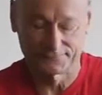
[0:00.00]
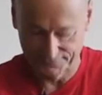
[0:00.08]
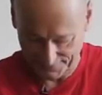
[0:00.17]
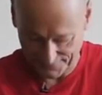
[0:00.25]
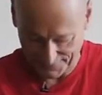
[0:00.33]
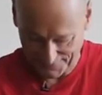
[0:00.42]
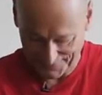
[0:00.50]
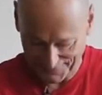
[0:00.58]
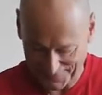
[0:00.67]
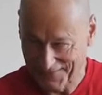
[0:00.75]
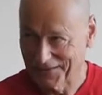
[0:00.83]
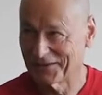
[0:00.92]

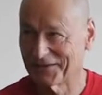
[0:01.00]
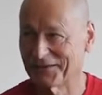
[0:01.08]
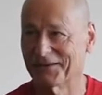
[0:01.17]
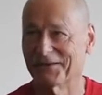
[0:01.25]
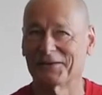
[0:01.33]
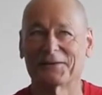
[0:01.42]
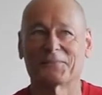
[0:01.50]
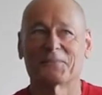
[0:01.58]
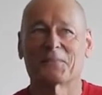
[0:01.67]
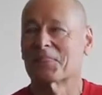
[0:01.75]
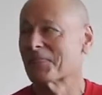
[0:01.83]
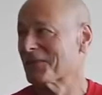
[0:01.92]

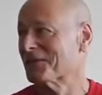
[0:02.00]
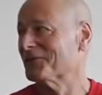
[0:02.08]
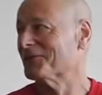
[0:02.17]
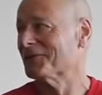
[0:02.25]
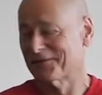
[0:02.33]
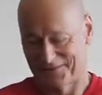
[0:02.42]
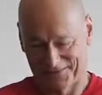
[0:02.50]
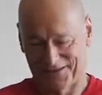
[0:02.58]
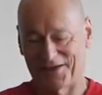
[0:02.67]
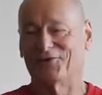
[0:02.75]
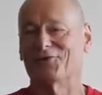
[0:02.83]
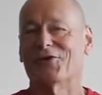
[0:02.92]

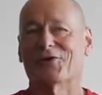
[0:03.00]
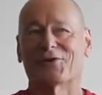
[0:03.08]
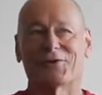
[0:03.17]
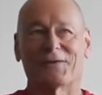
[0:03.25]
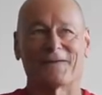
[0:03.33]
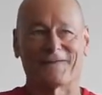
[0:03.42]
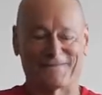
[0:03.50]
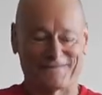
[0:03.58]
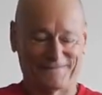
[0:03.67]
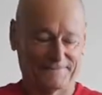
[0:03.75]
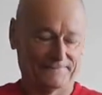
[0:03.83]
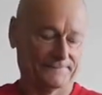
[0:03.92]

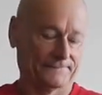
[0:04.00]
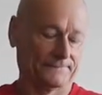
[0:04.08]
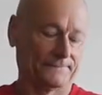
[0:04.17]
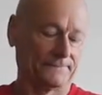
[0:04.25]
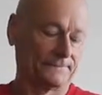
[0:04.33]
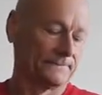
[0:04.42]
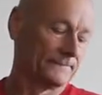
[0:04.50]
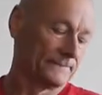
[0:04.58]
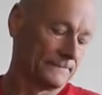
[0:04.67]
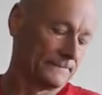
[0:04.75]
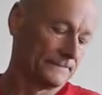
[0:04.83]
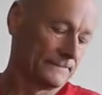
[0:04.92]

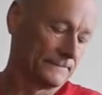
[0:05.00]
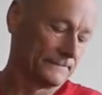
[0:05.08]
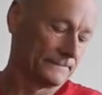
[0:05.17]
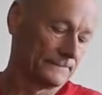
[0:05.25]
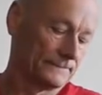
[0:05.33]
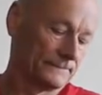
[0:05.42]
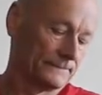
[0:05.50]
(silence)